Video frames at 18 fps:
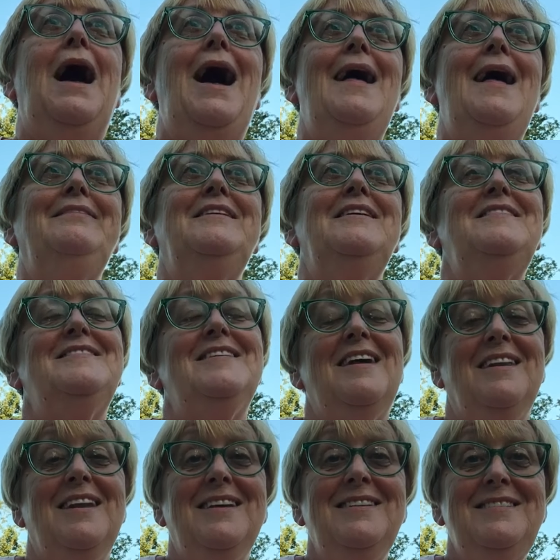and this
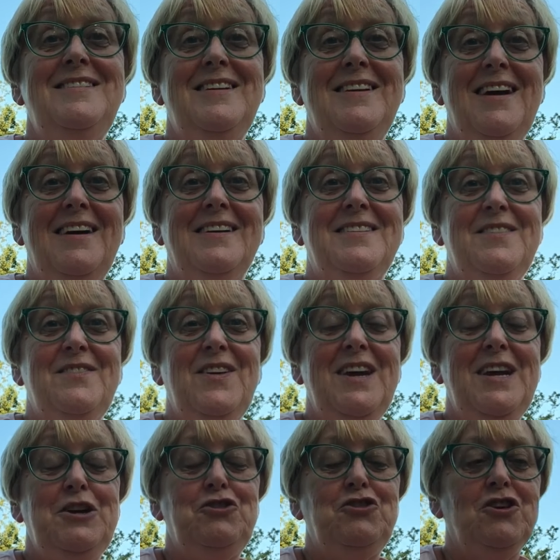Atlantean
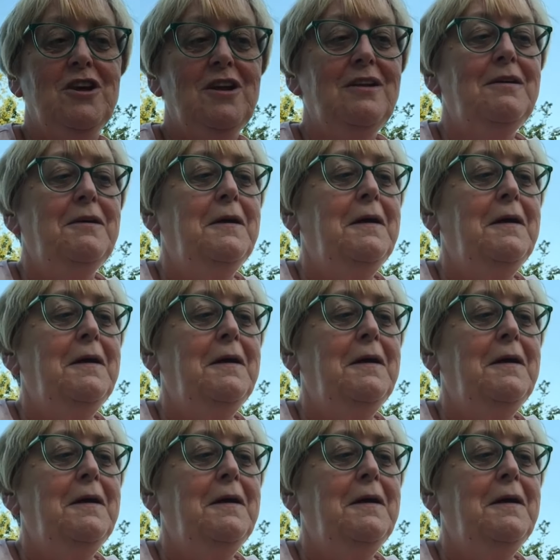activation